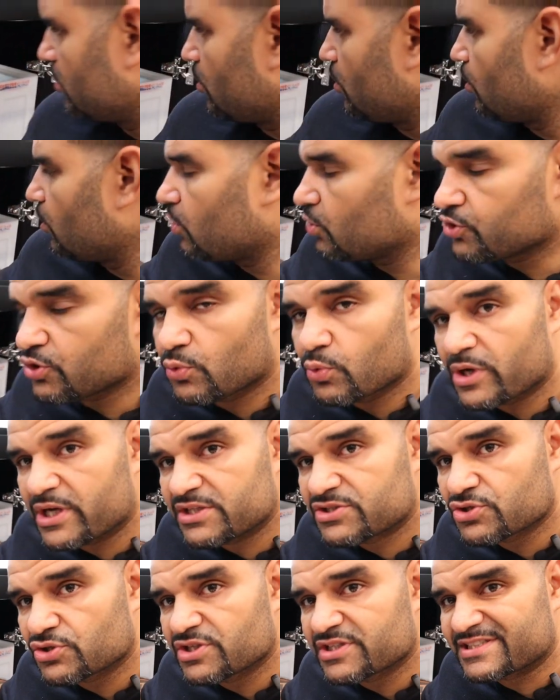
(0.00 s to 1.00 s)
all the
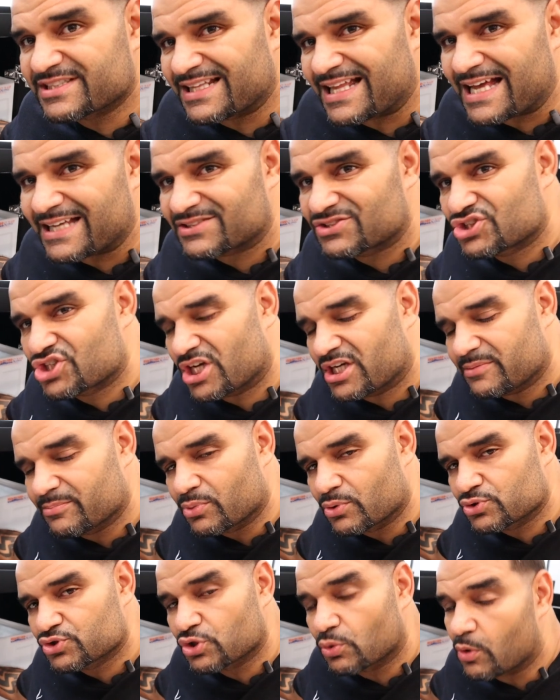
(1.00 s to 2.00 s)
way to this last
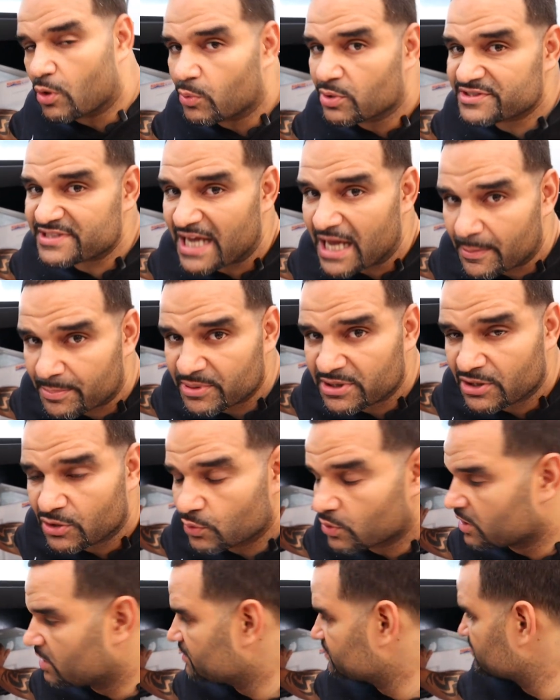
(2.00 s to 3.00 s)
chamber. So what was happening
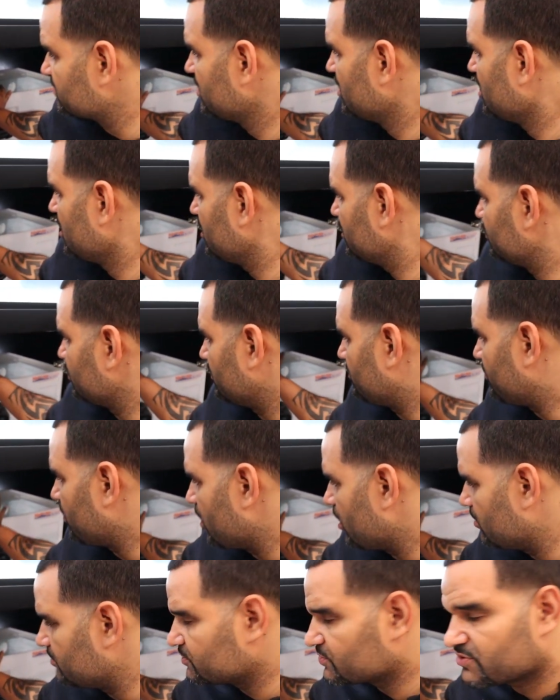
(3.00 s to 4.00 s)
was the
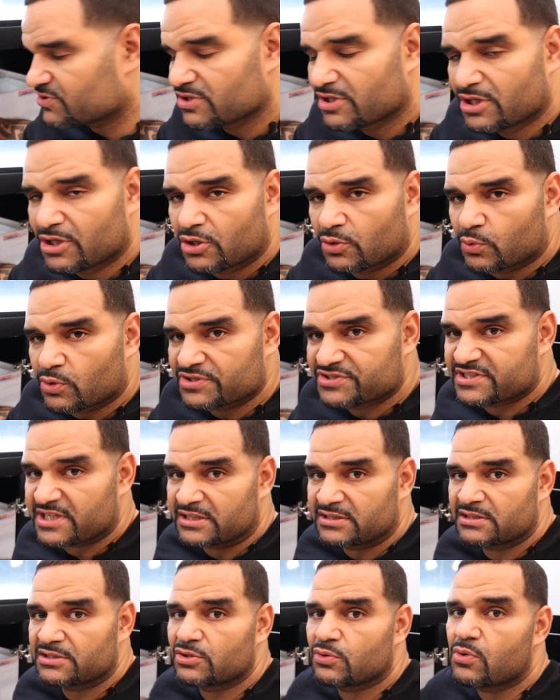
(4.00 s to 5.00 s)
pumps were
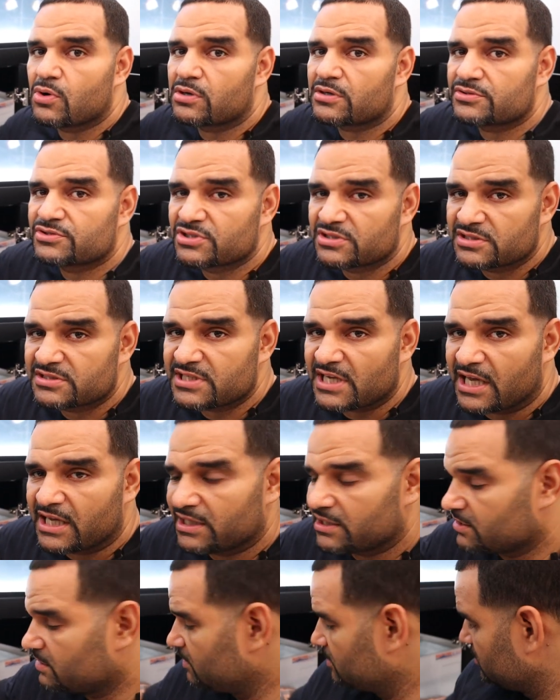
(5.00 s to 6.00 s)
sending the water to the
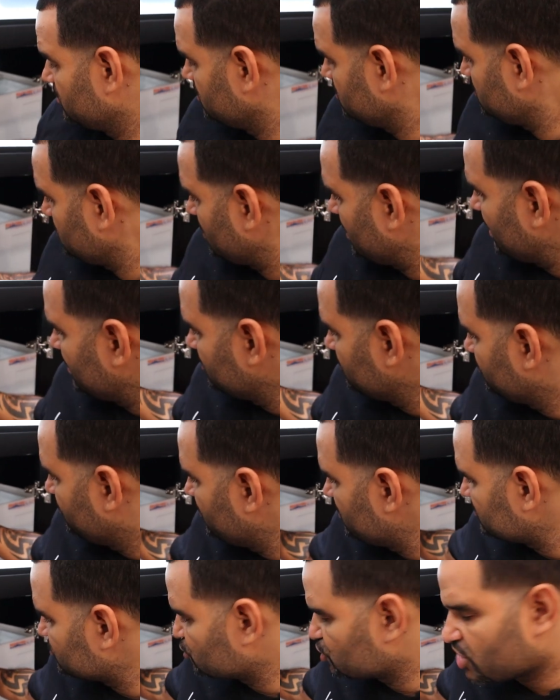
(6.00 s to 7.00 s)
tank, and
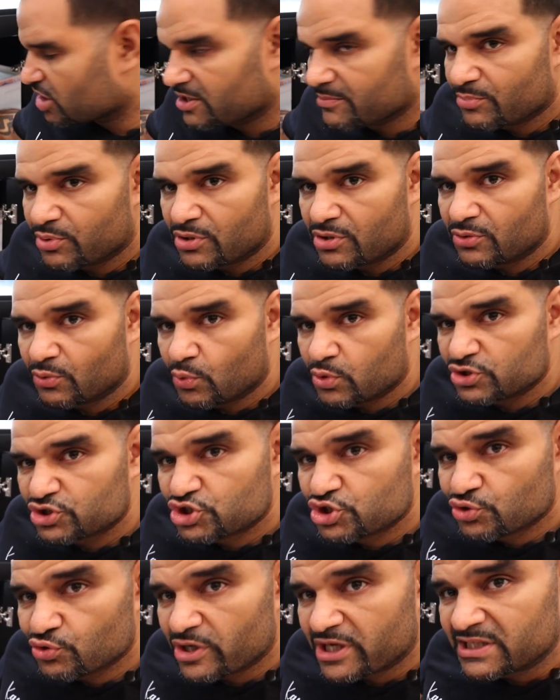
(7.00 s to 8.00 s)
this chamber was
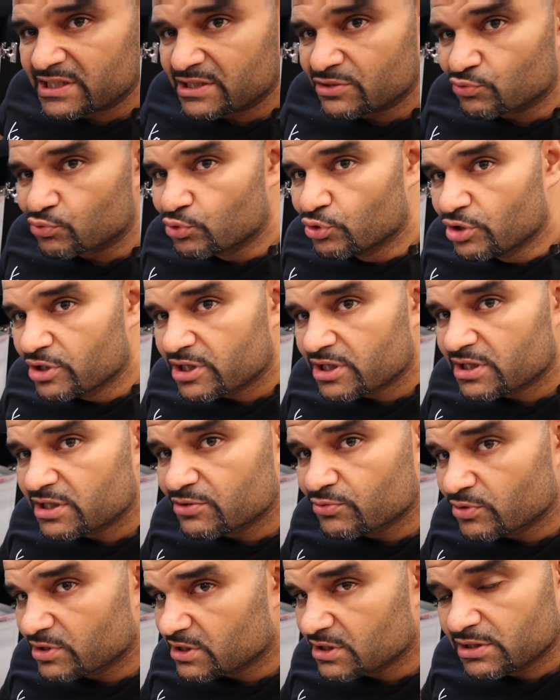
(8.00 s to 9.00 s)
draining
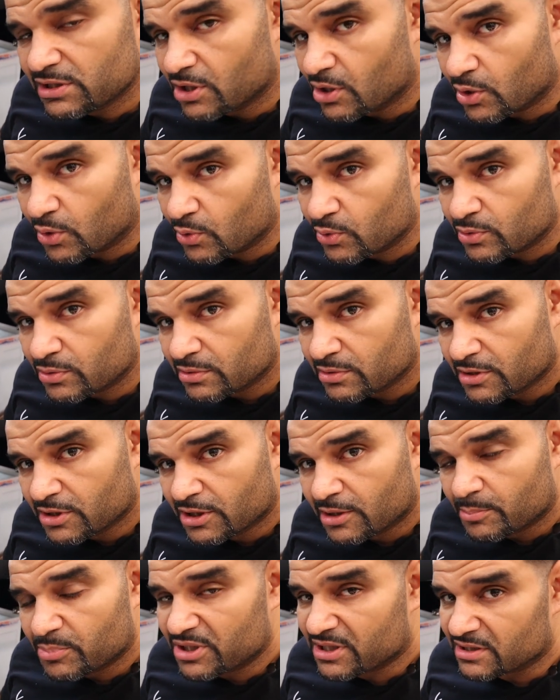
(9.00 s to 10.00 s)
really, really low
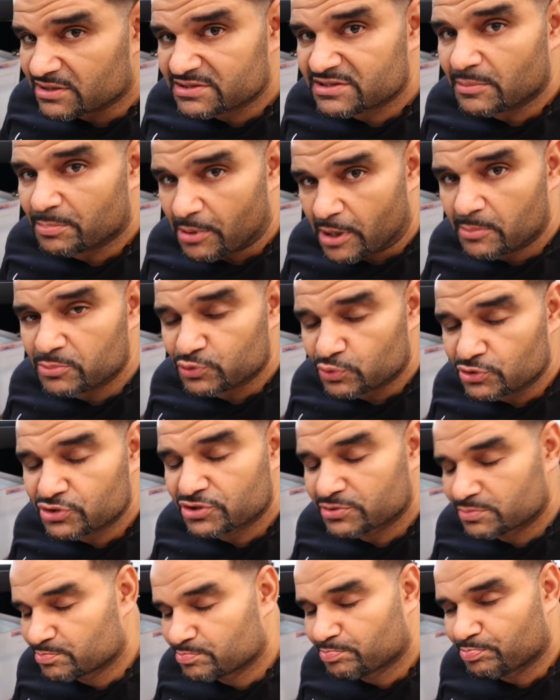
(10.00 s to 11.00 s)
because the pumps were
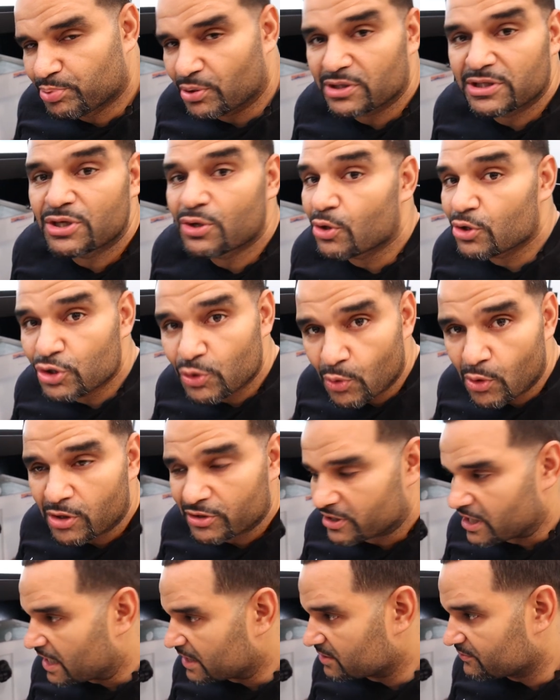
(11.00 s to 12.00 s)
pulling all the
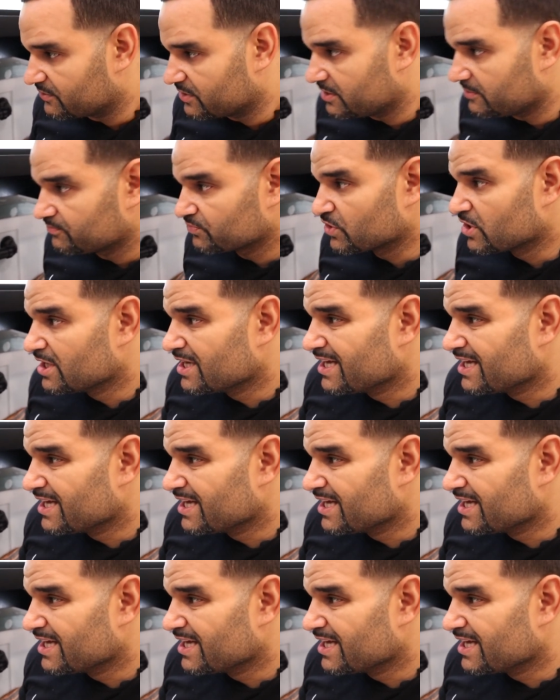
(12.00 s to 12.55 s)
water out of it.